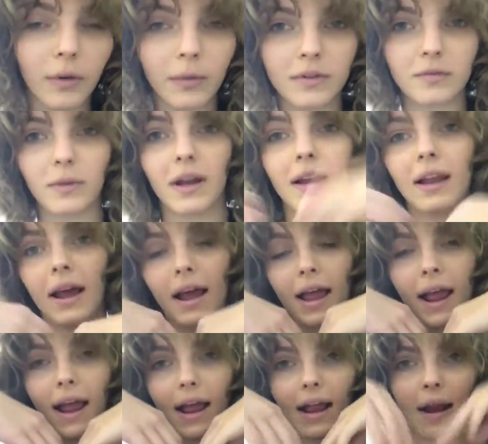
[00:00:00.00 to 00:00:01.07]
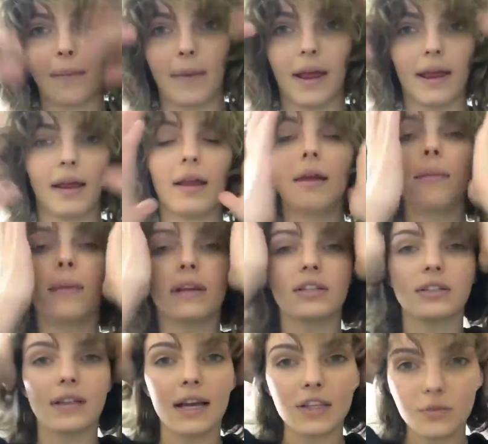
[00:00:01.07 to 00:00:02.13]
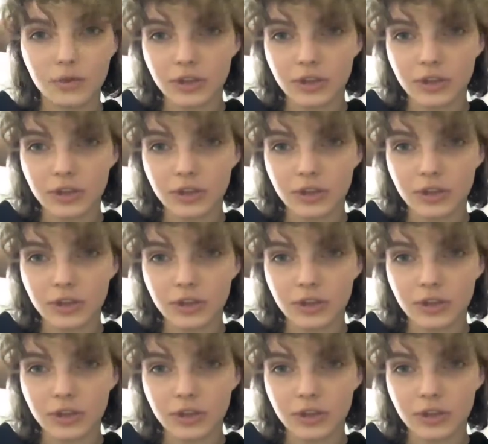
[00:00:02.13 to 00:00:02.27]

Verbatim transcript: It was when I had my my sides